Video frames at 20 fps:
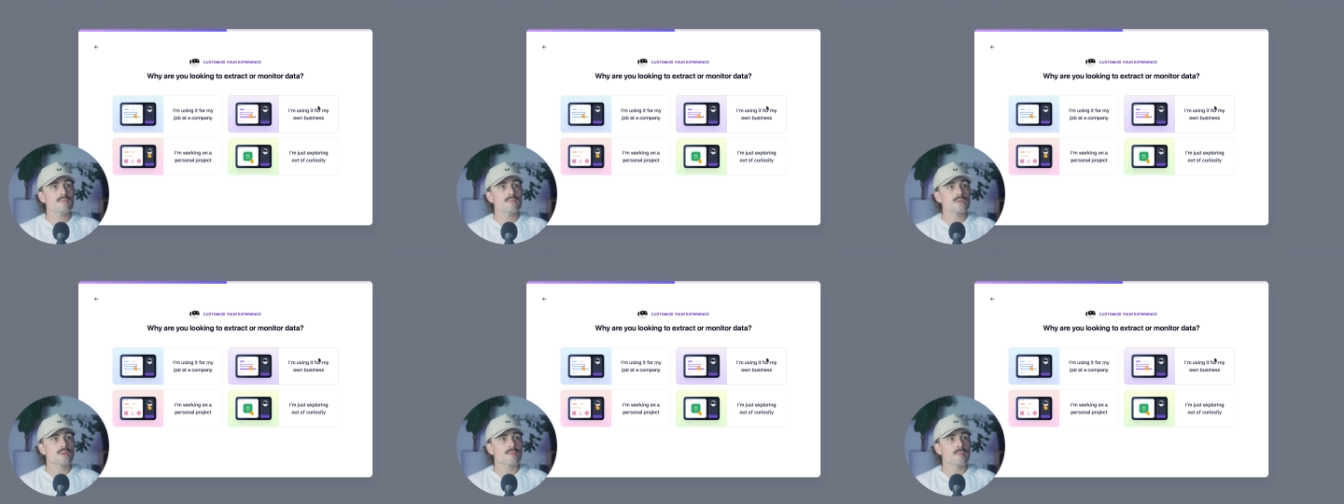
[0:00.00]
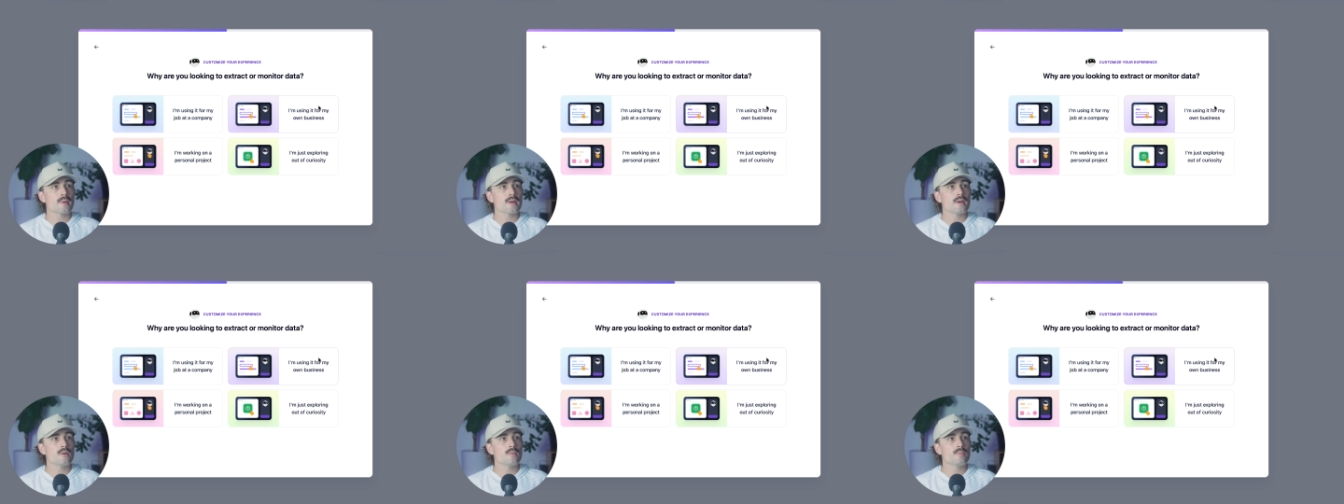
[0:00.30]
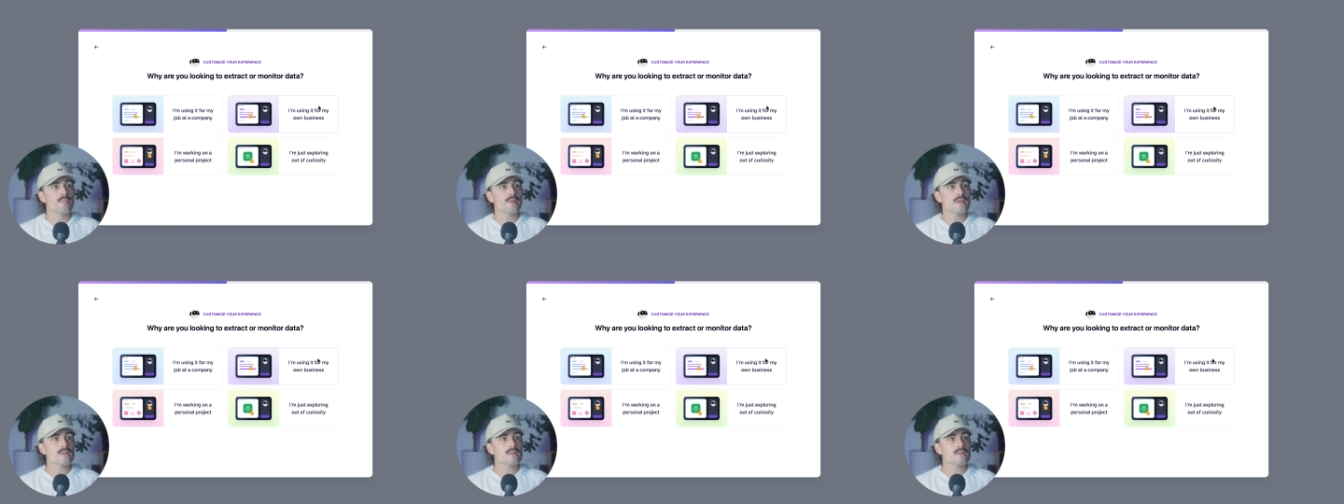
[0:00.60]
using it for my
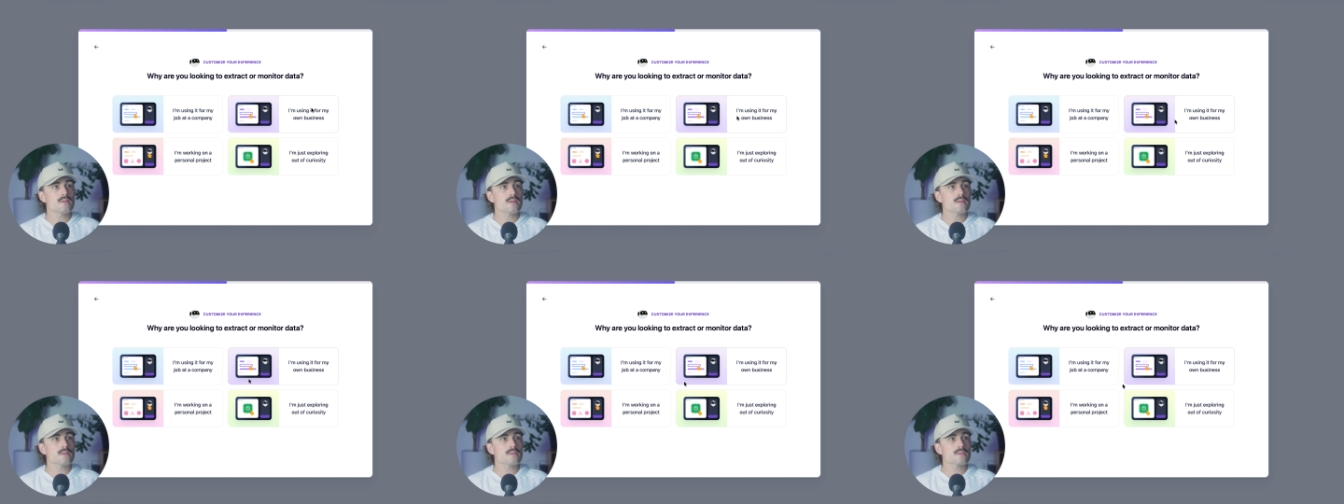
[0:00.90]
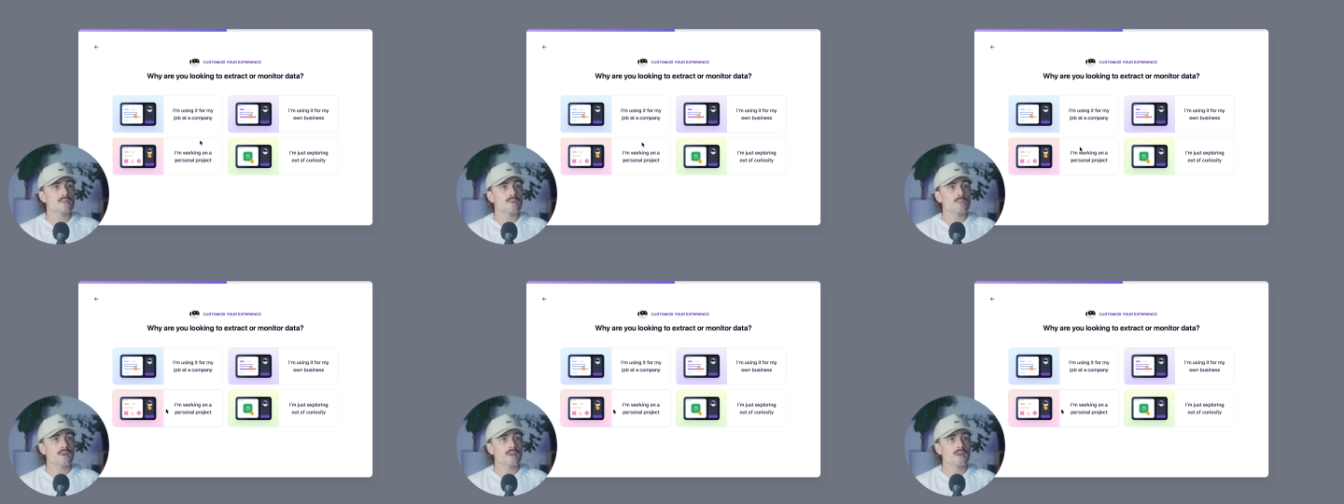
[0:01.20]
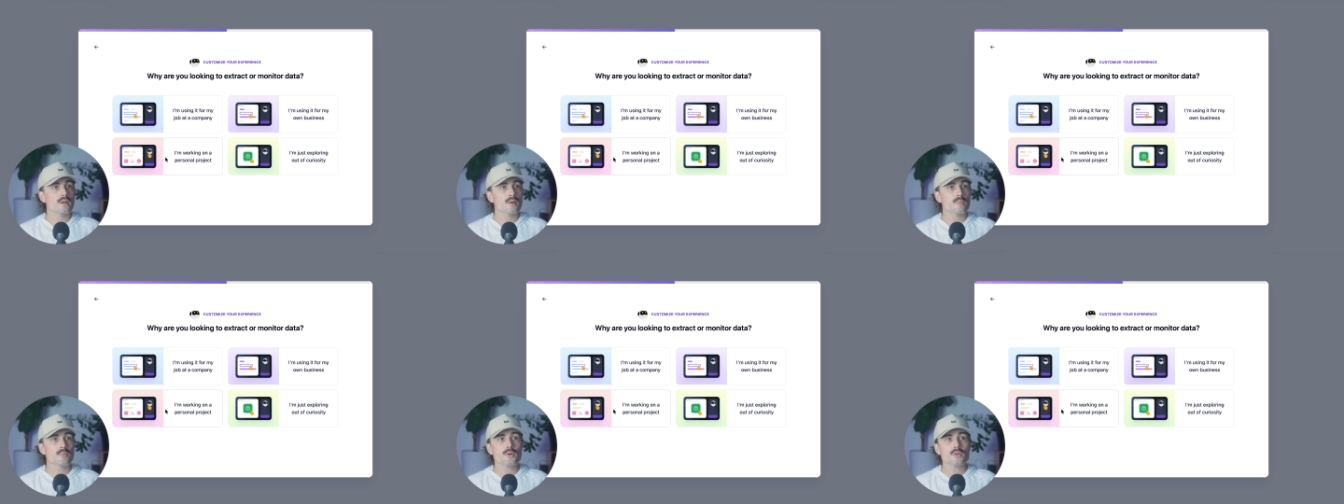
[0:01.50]
own business,
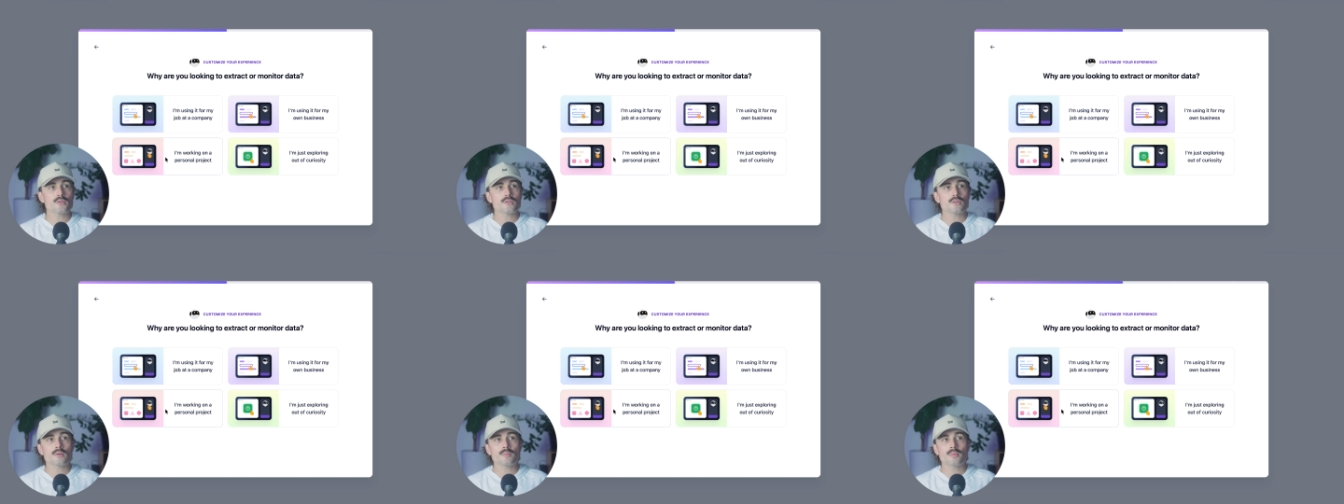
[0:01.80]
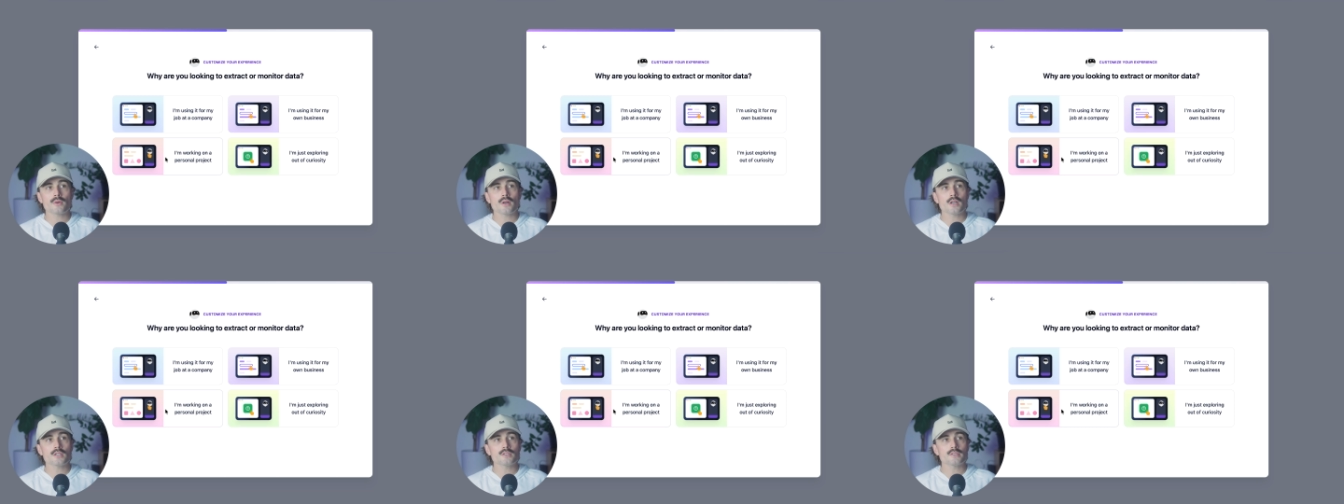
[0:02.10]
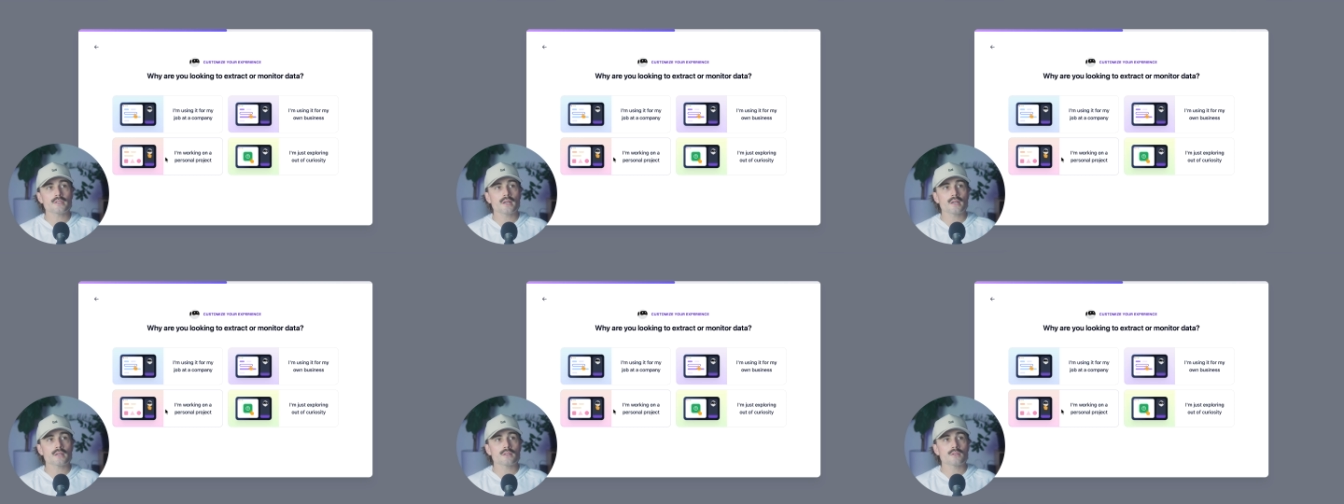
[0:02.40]
working on a personal
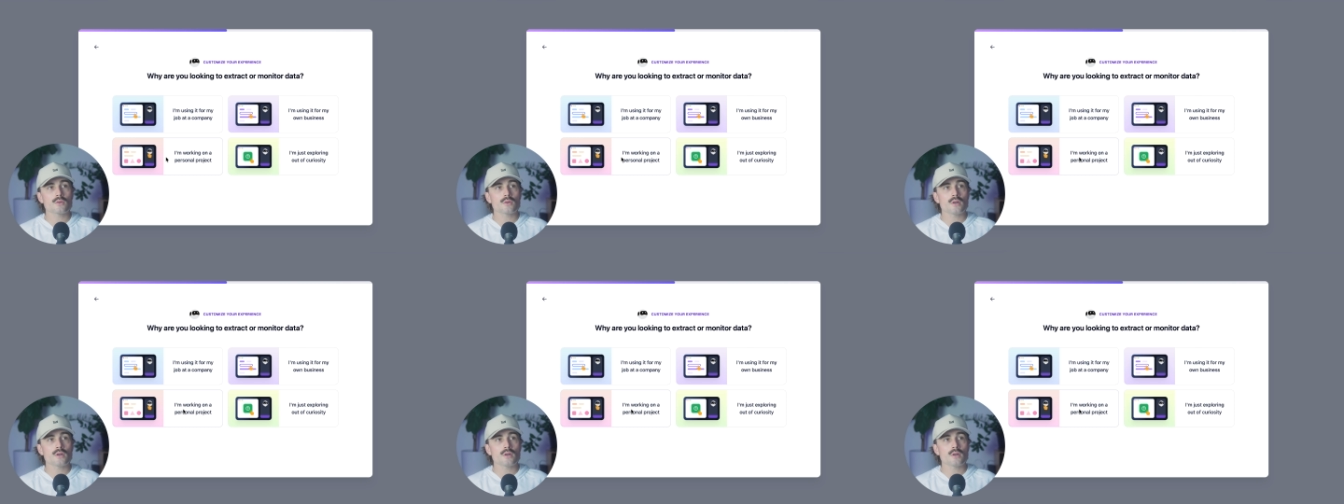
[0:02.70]
project,